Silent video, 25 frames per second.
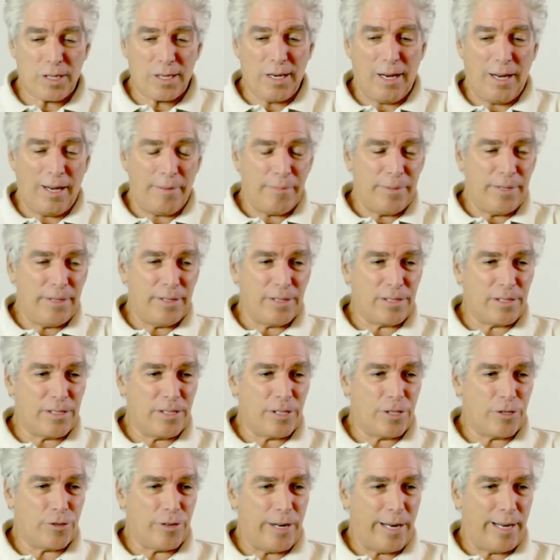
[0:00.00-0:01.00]
common is
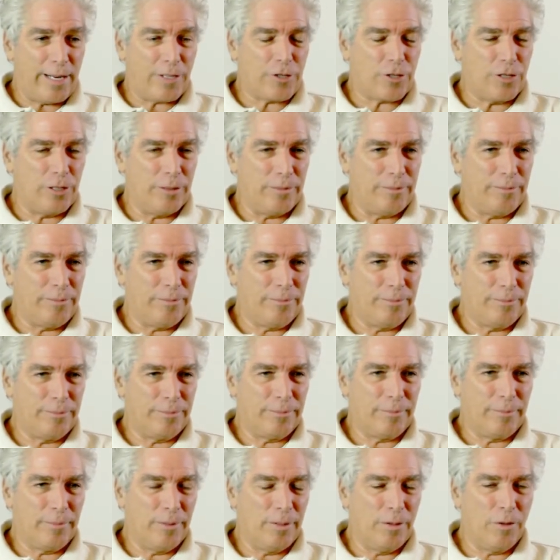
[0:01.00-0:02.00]
distraction.
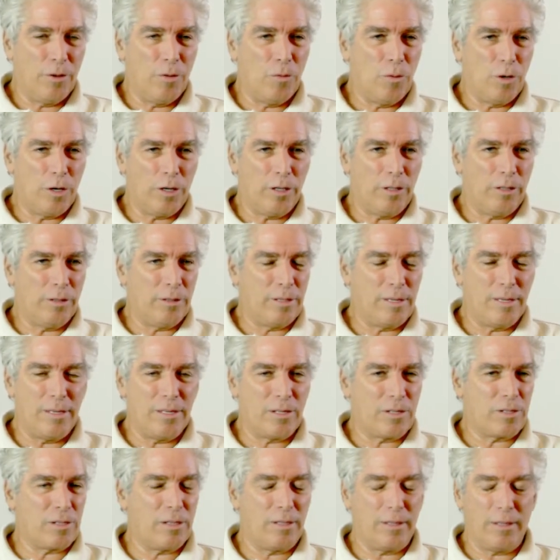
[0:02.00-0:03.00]
The world
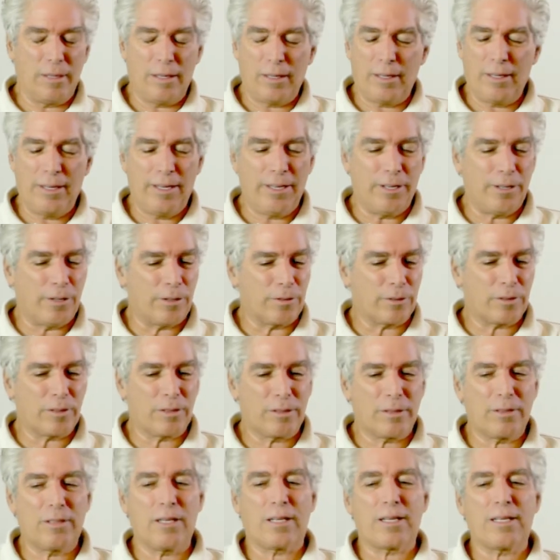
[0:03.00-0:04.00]
is here
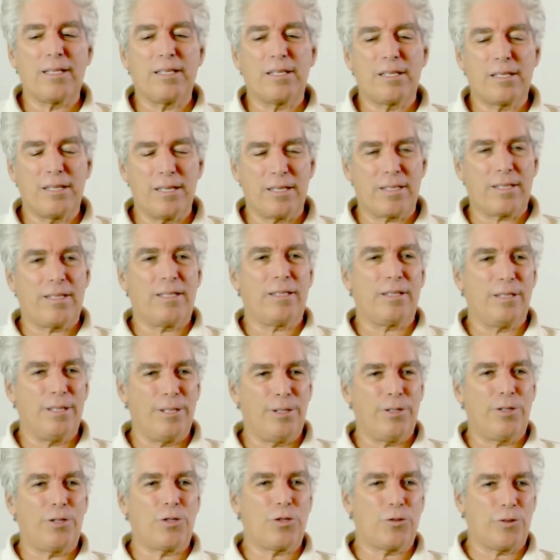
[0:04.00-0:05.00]
to consistently
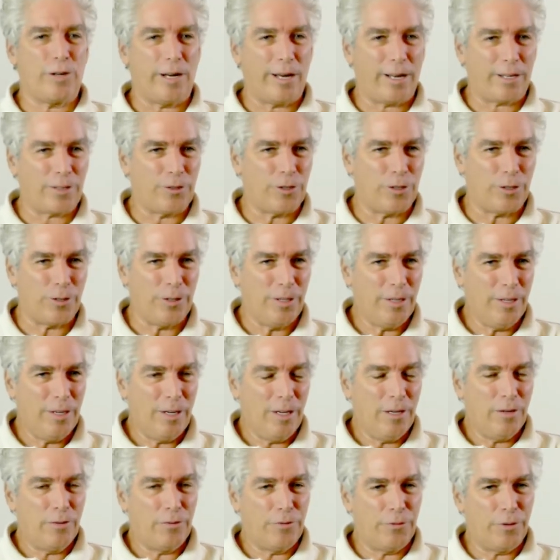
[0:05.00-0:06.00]
distract you
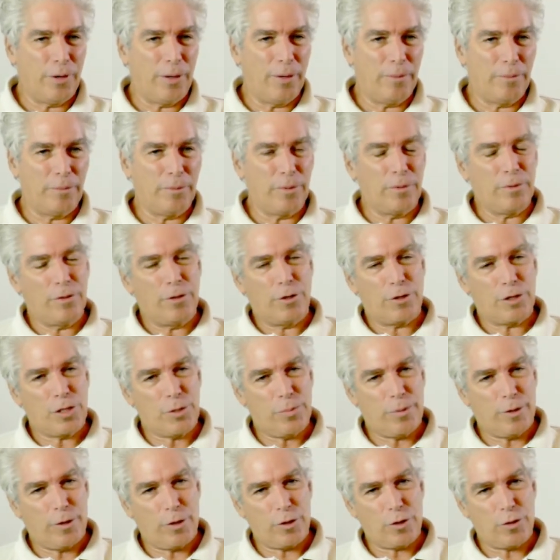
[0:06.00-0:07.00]
from your
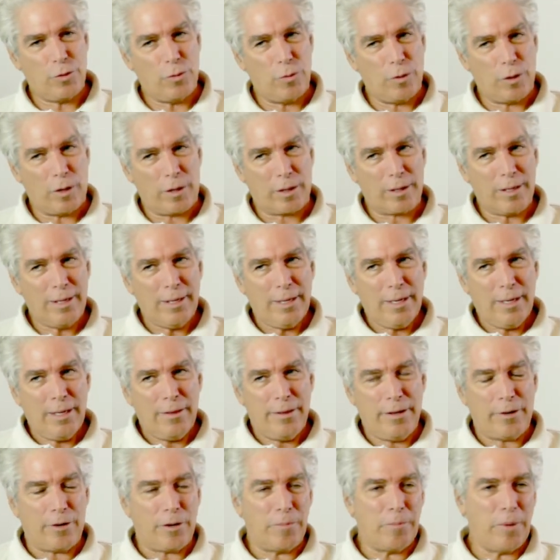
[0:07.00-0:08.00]
spiritual work.
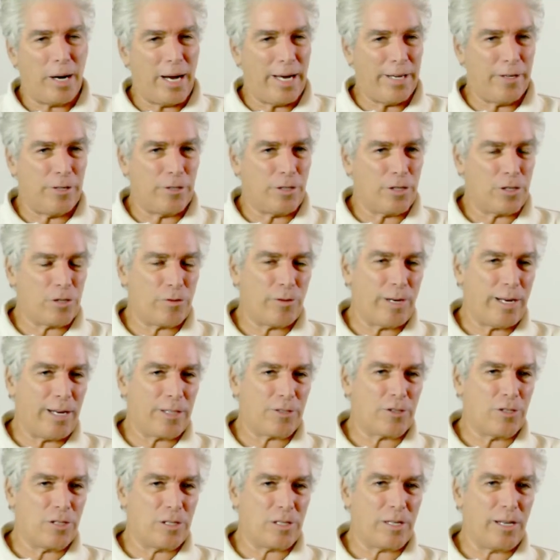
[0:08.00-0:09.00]
There are minor
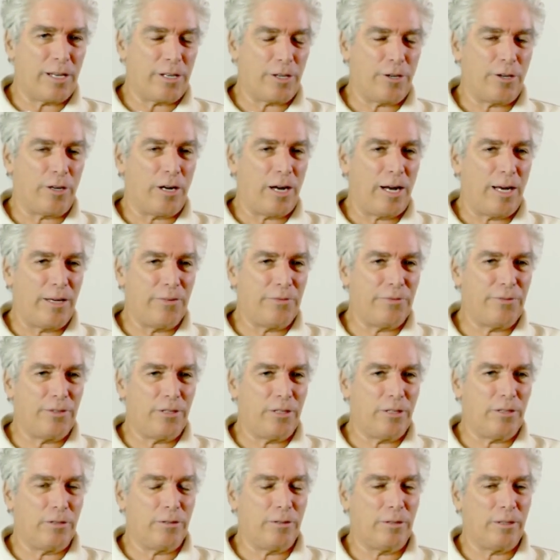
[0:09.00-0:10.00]
distractions like your
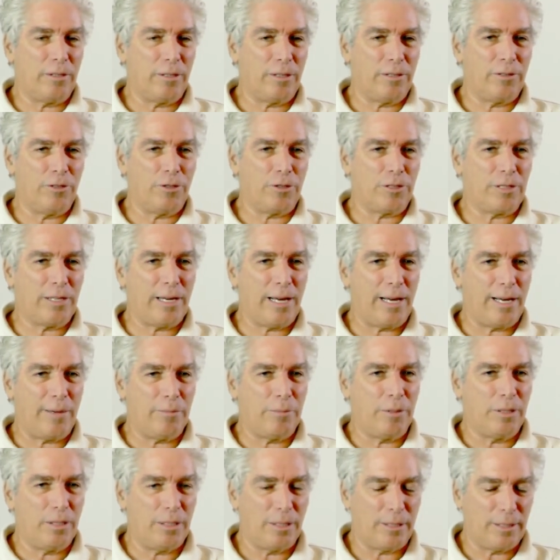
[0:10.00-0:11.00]
iPhone and your
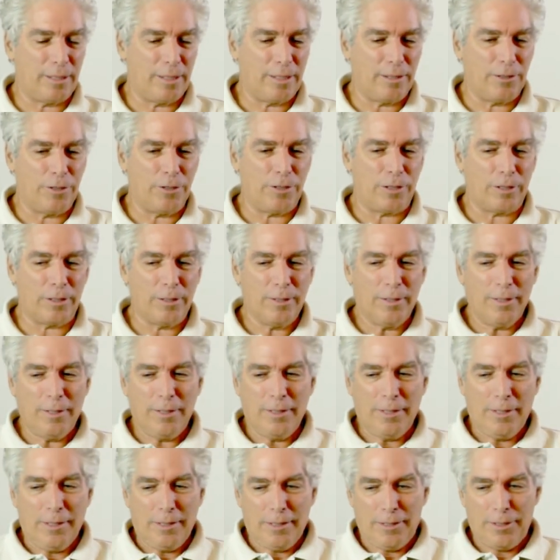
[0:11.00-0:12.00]
tablet and your,
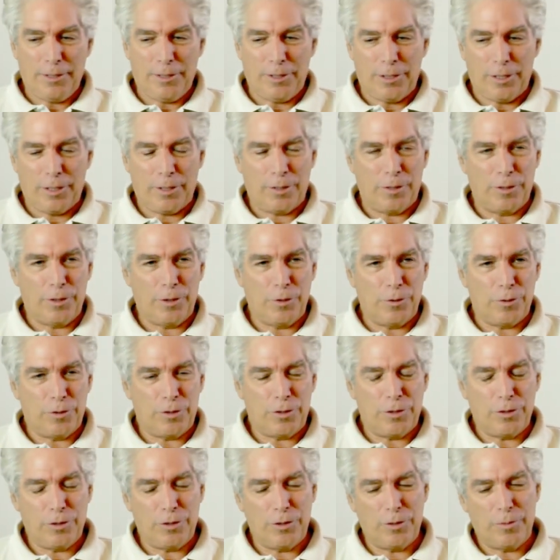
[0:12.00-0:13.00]

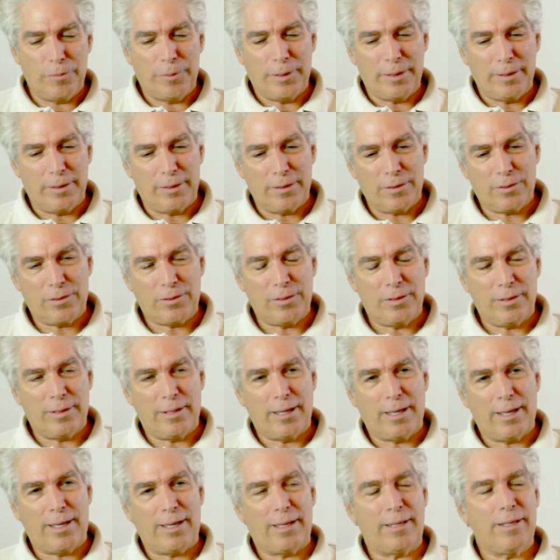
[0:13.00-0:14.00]
YouTube and this and
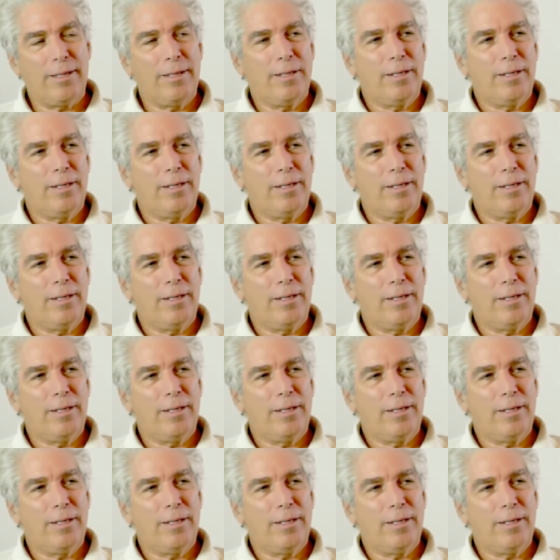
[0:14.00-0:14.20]
that,